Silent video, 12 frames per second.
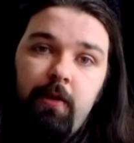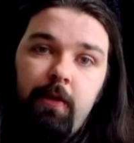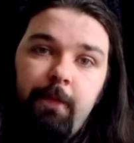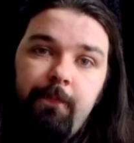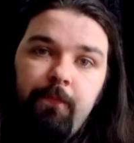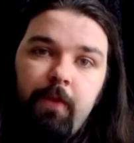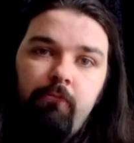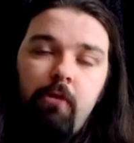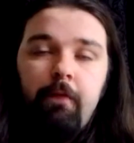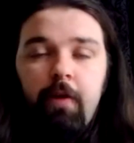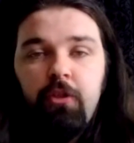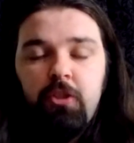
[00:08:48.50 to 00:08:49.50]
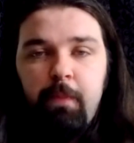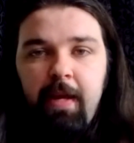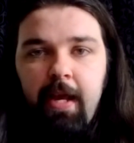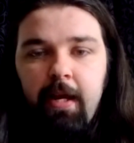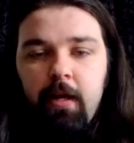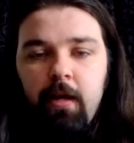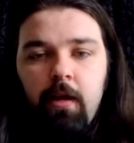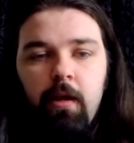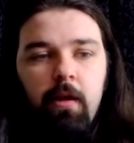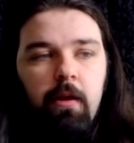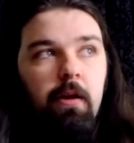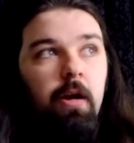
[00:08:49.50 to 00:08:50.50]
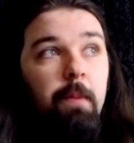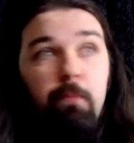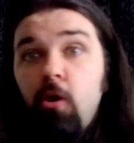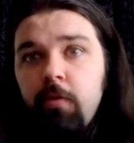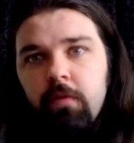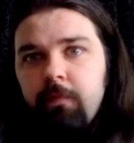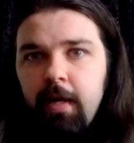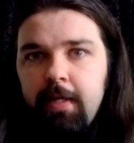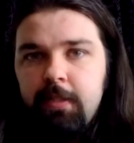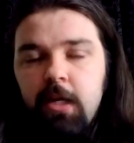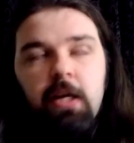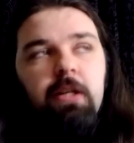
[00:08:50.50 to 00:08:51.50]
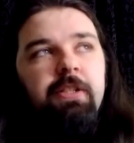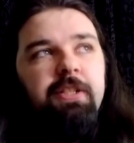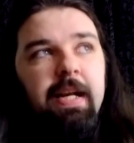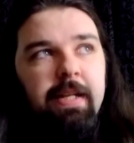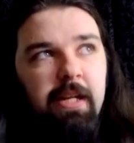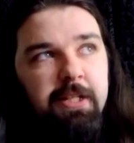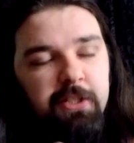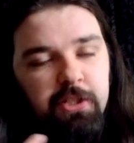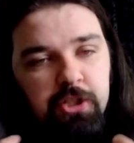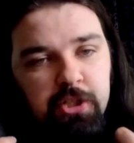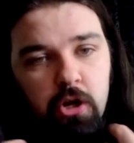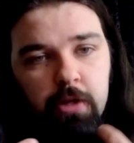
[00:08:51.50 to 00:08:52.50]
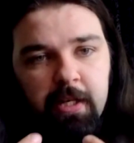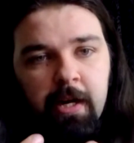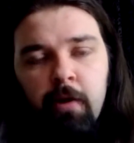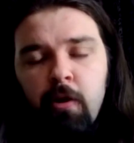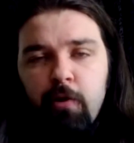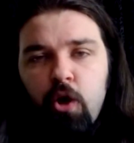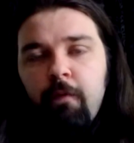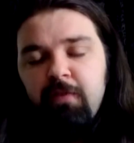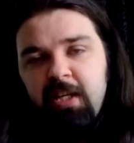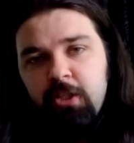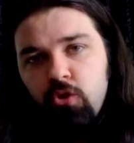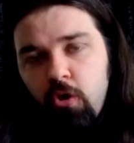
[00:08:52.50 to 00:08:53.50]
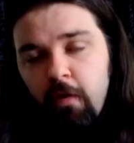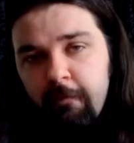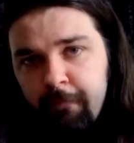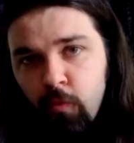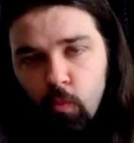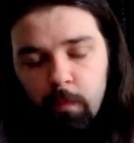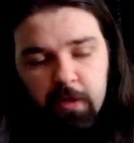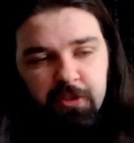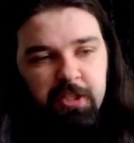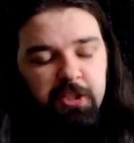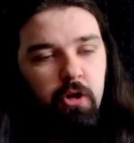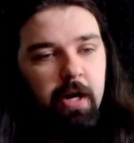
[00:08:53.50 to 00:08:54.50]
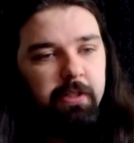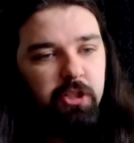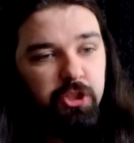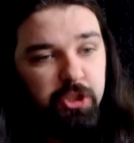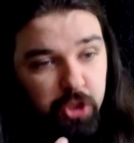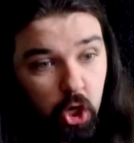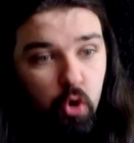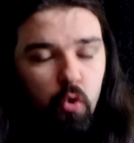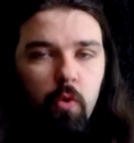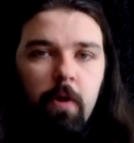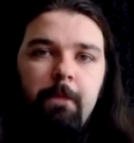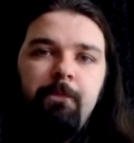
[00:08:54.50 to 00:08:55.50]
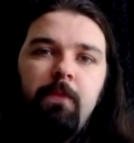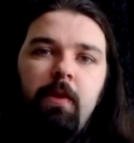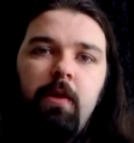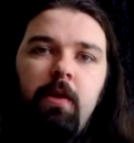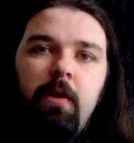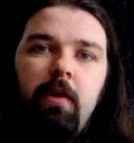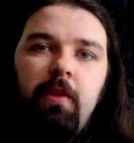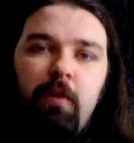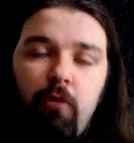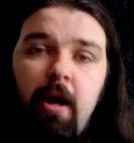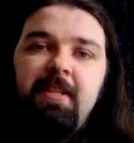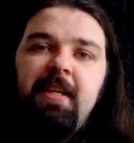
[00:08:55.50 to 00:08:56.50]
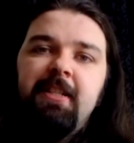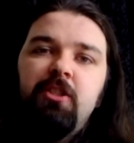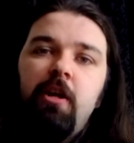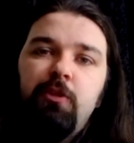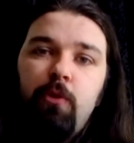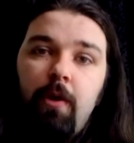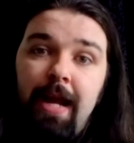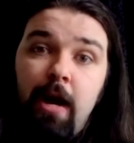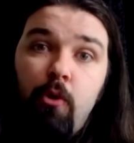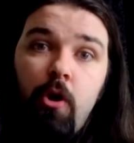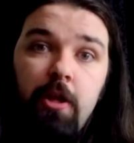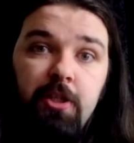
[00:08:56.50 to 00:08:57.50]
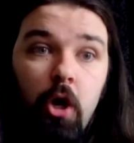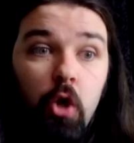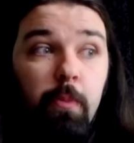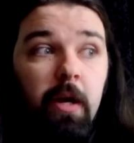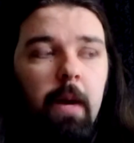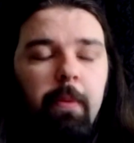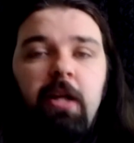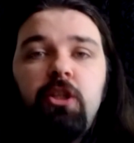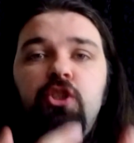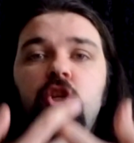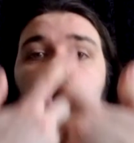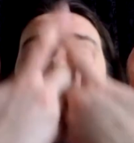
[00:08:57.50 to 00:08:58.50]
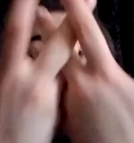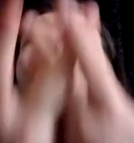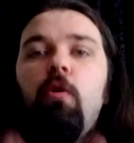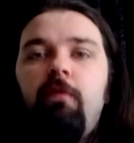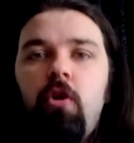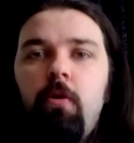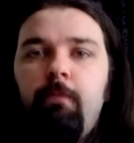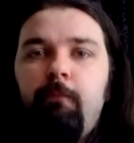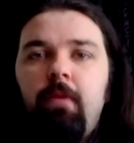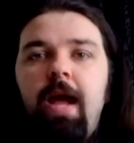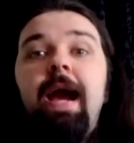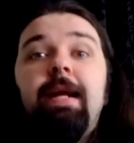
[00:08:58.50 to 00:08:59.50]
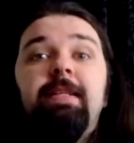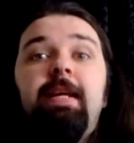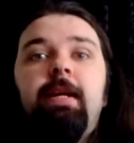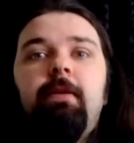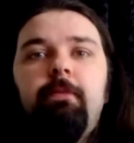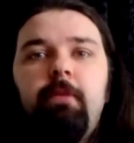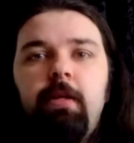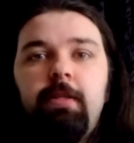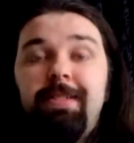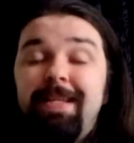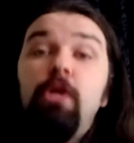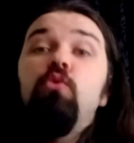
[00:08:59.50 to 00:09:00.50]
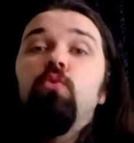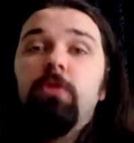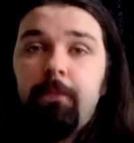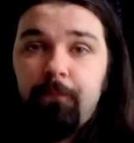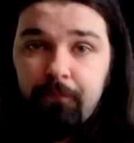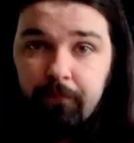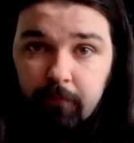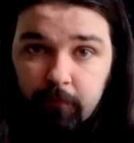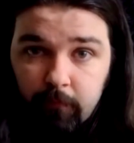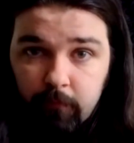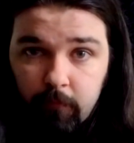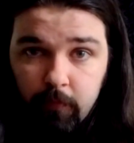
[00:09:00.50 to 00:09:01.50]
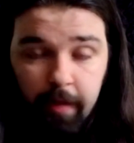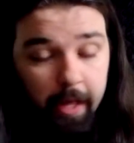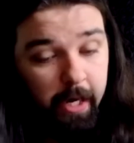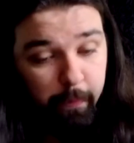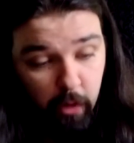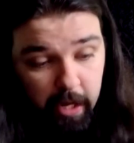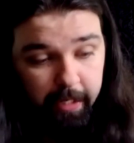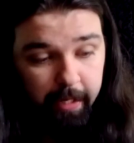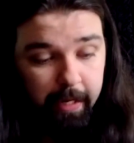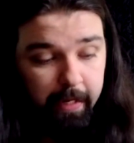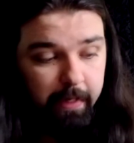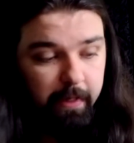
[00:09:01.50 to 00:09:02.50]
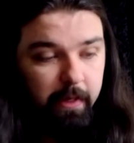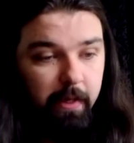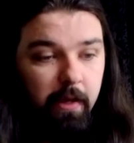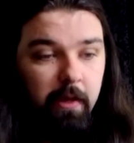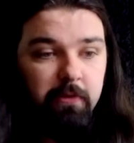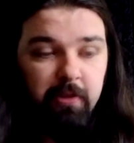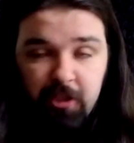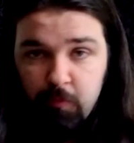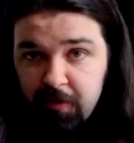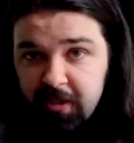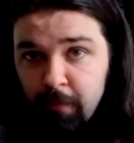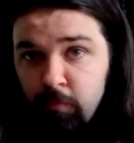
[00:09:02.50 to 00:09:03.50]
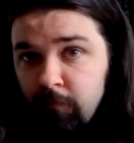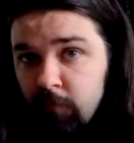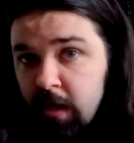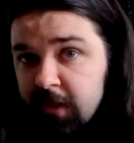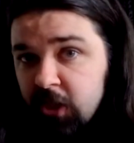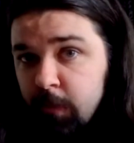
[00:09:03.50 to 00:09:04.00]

rather than just being a plot device. She's actually starting, and I know obviously it's not her fault, but she's starting to show, the writing is starting to allow her to open up and show more of her acting skills. And I'm liking it. I just wish they wouldn't rely so much on the